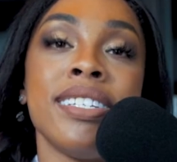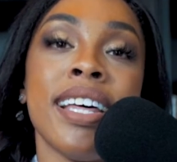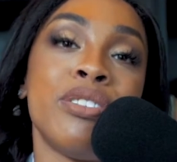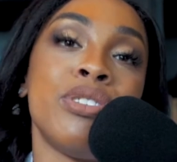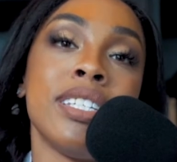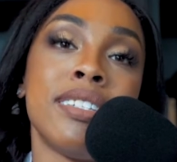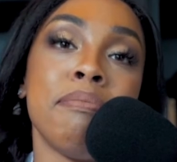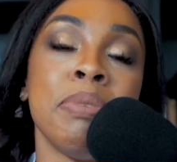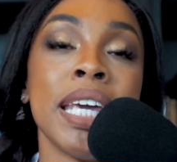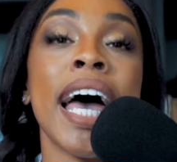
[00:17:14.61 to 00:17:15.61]
that's
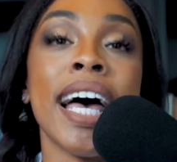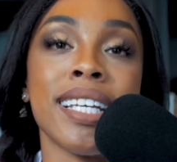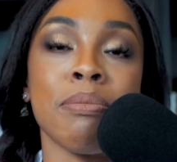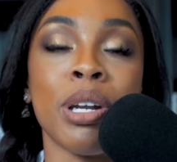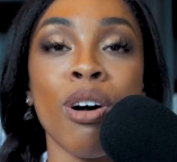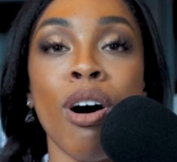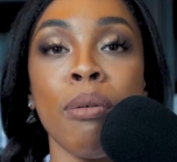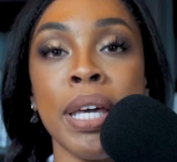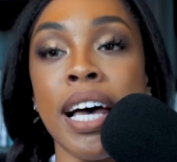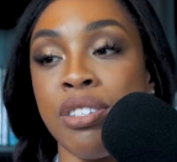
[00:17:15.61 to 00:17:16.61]
just BS. I'm going to call
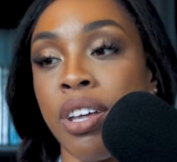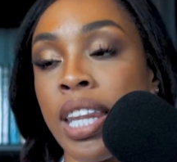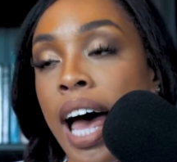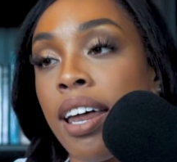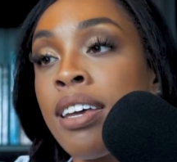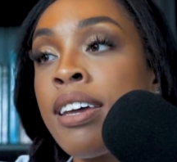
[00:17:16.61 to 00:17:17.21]
BS on that.